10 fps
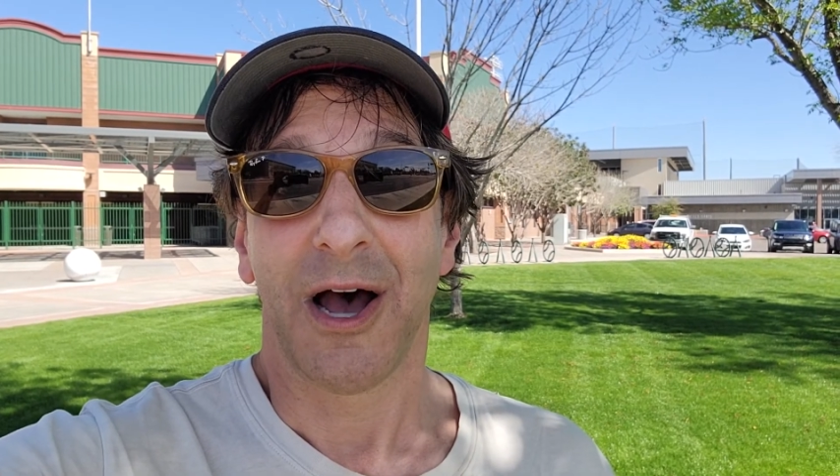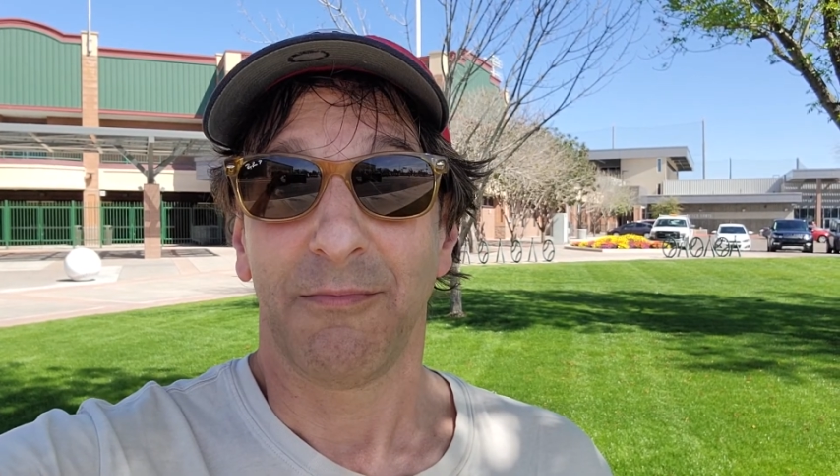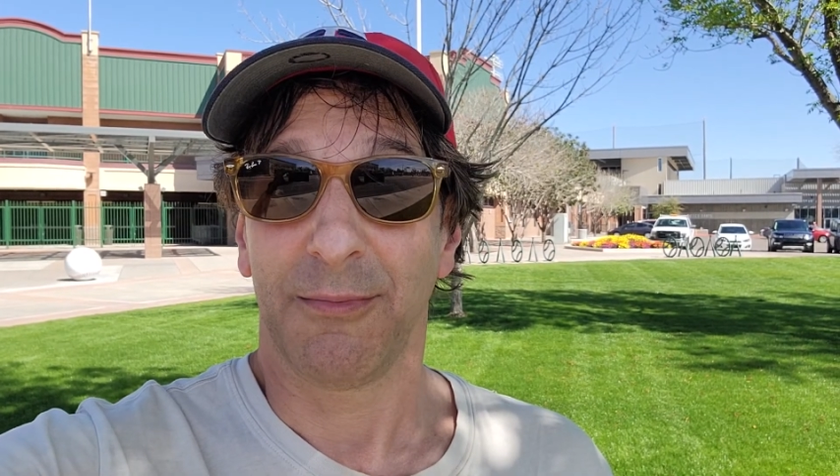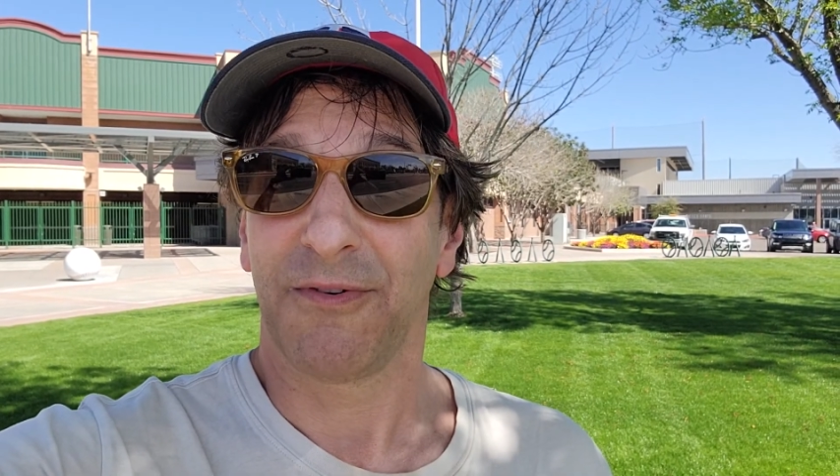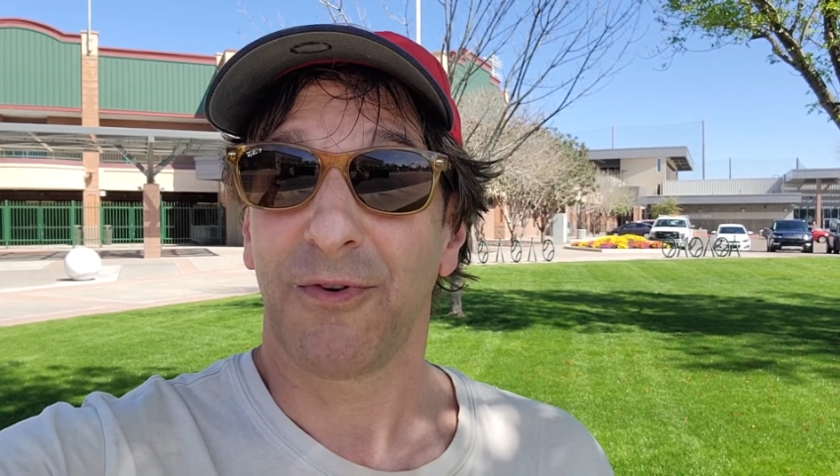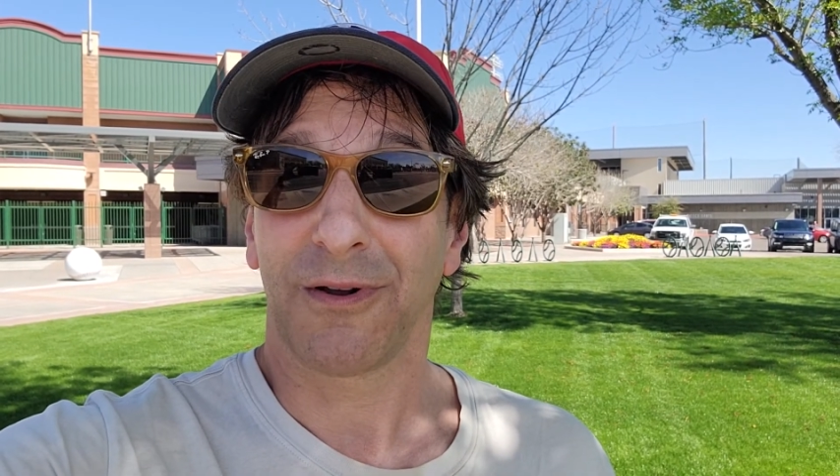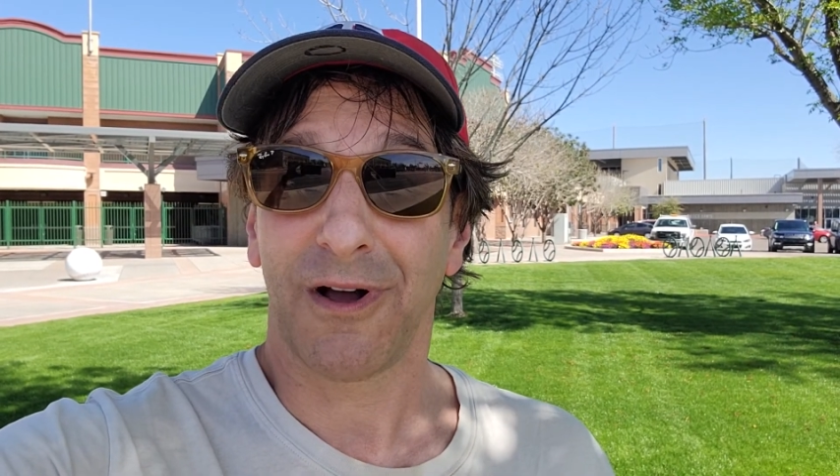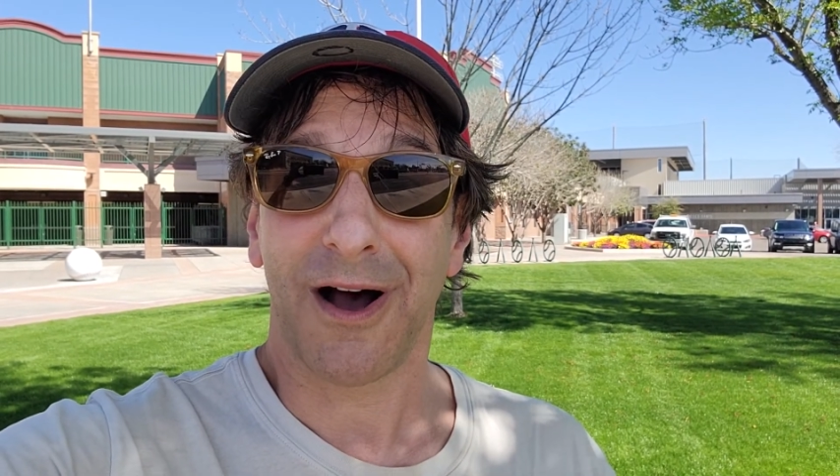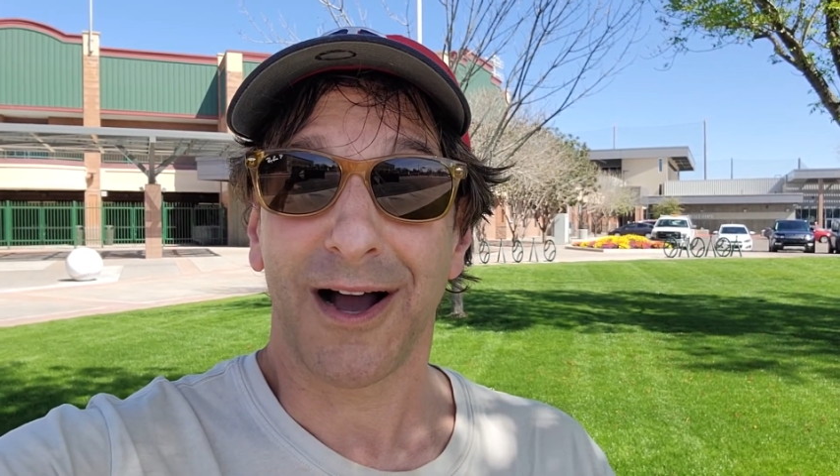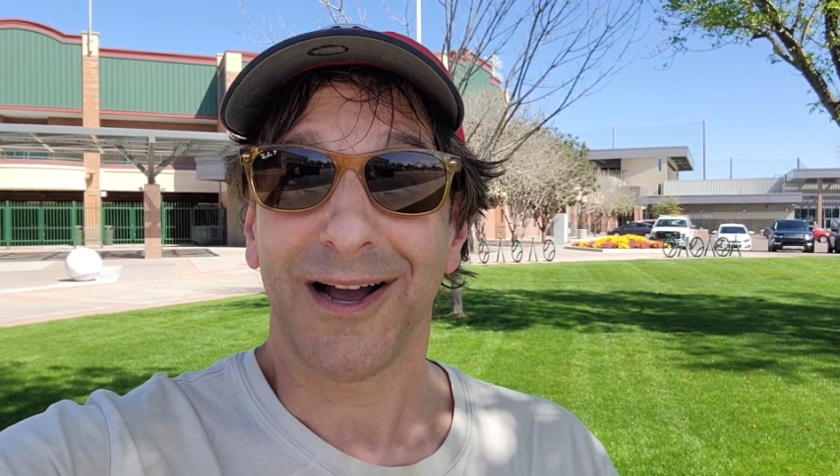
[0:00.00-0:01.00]
but before
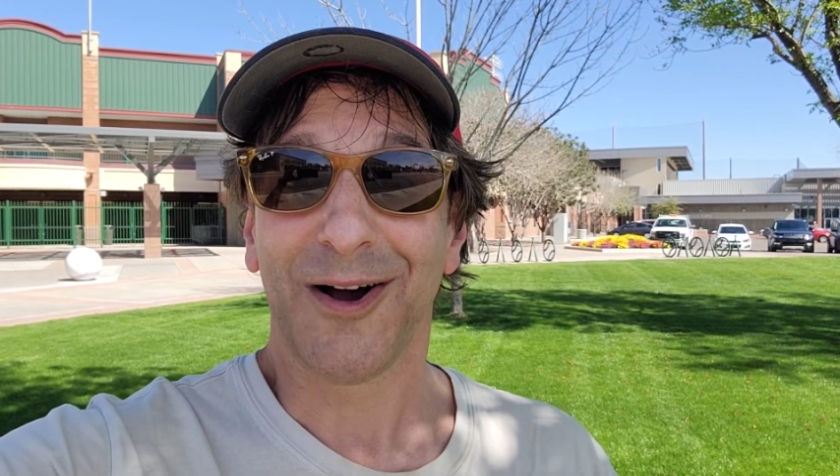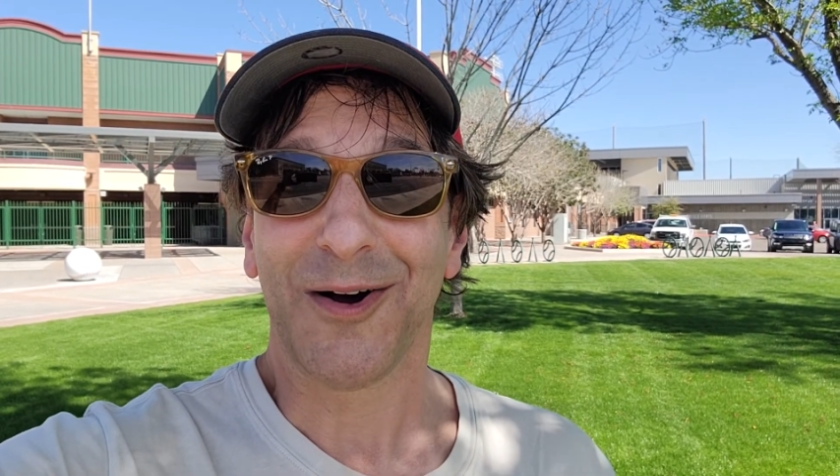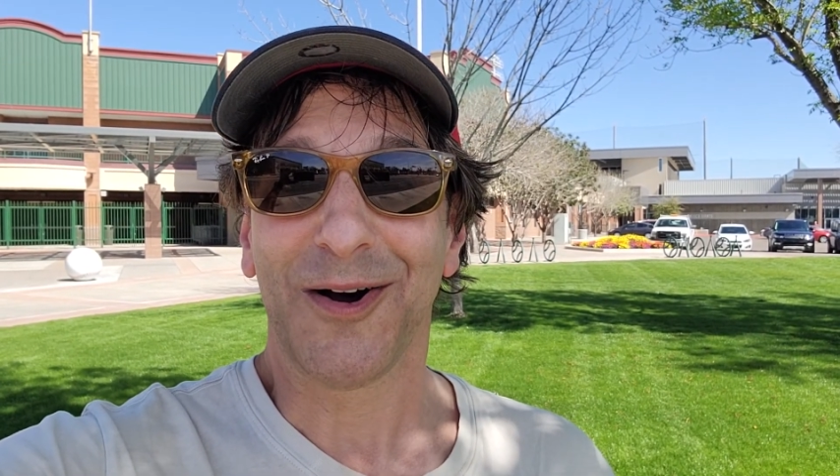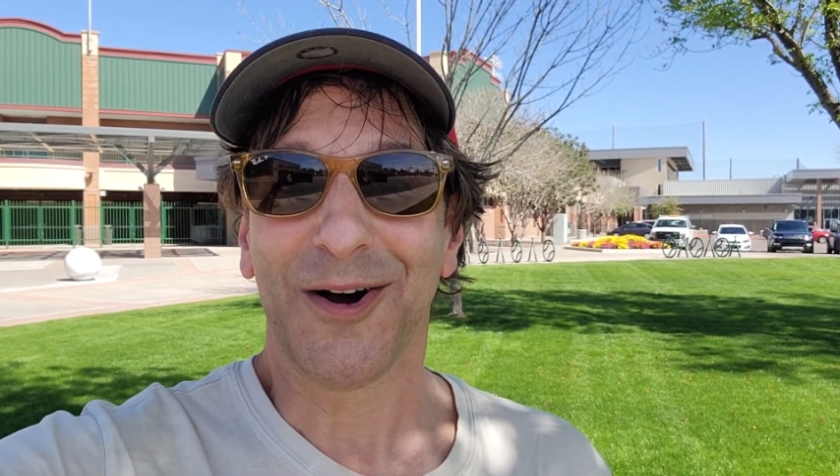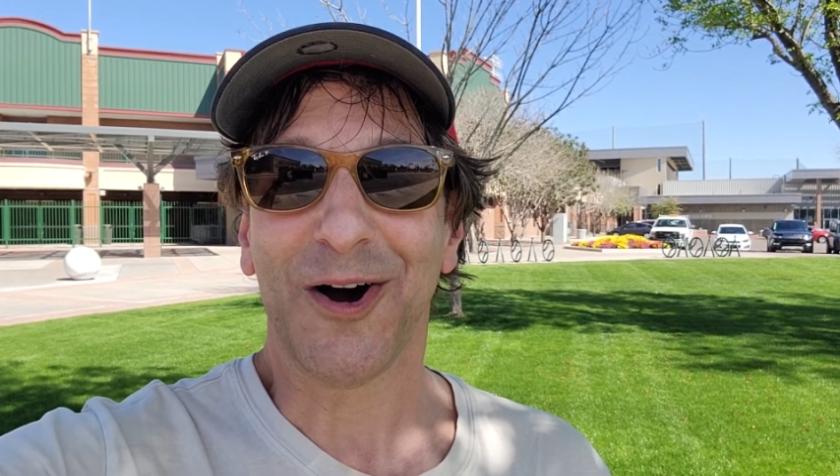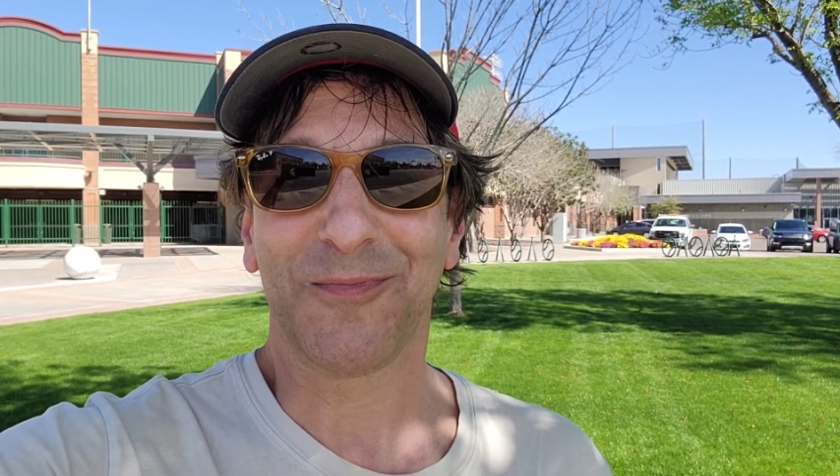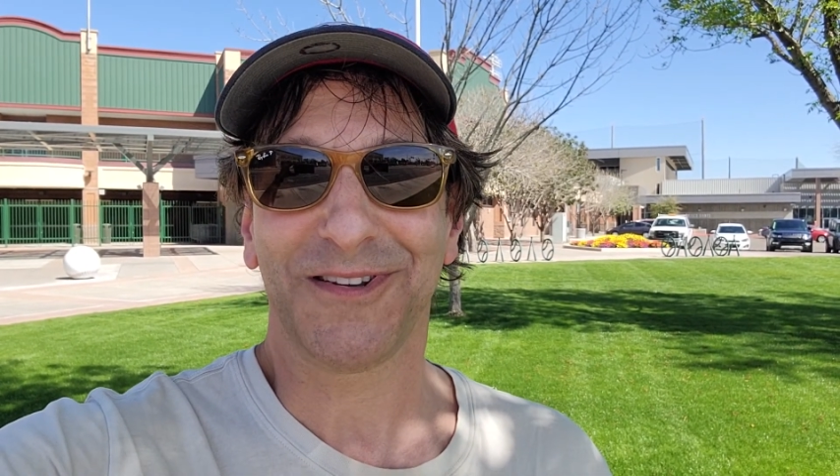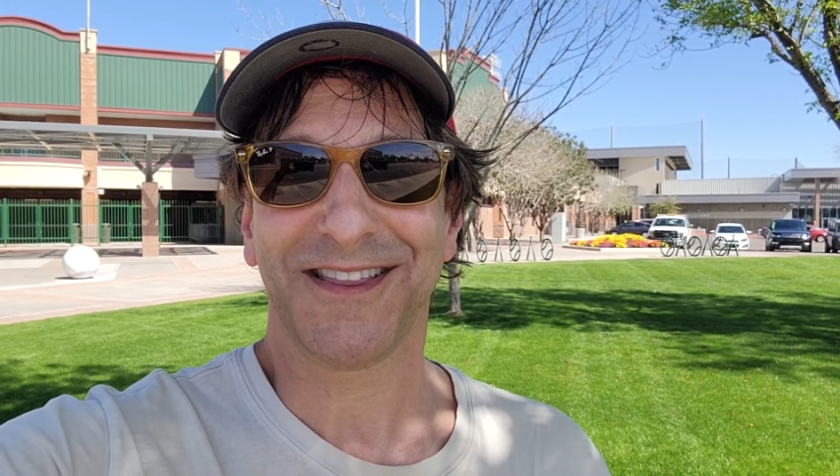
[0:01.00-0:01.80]
long, hopefully